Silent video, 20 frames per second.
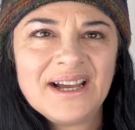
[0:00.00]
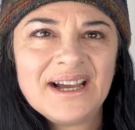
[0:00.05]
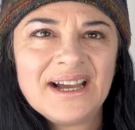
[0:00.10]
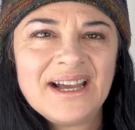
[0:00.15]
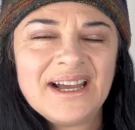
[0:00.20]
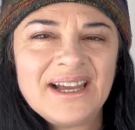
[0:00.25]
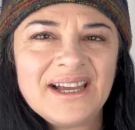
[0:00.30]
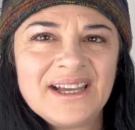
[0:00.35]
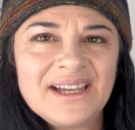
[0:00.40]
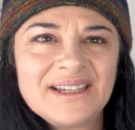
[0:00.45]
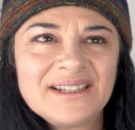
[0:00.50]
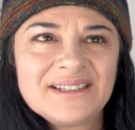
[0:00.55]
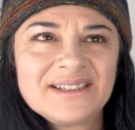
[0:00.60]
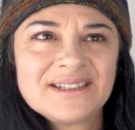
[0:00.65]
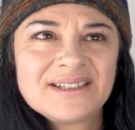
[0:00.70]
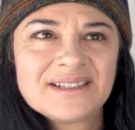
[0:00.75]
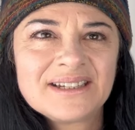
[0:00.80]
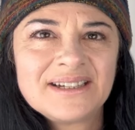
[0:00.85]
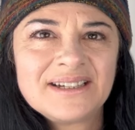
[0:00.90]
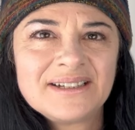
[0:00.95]
and
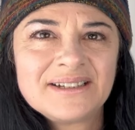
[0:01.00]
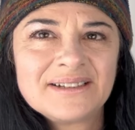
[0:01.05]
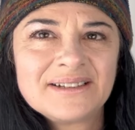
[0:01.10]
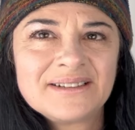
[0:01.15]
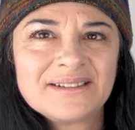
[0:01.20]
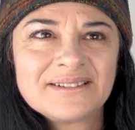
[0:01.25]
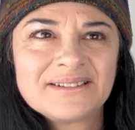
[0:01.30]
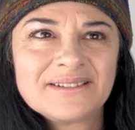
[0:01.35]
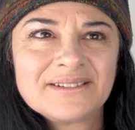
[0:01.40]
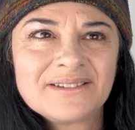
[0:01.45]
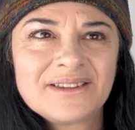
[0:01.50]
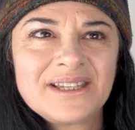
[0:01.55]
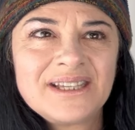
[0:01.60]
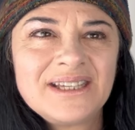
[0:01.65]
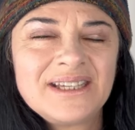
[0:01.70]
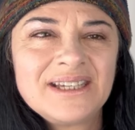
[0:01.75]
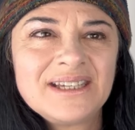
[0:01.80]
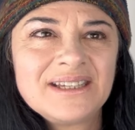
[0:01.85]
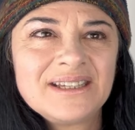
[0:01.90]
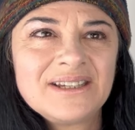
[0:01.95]
uh,
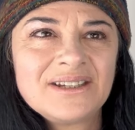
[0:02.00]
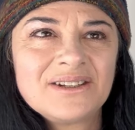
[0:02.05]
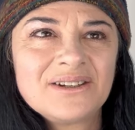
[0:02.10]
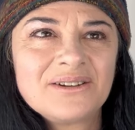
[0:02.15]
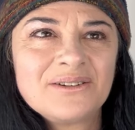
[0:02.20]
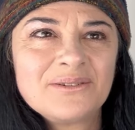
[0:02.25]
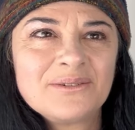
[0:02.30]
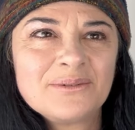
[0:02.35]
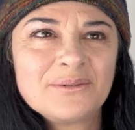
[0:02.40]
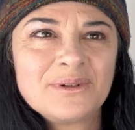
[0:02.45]
thinking, you know,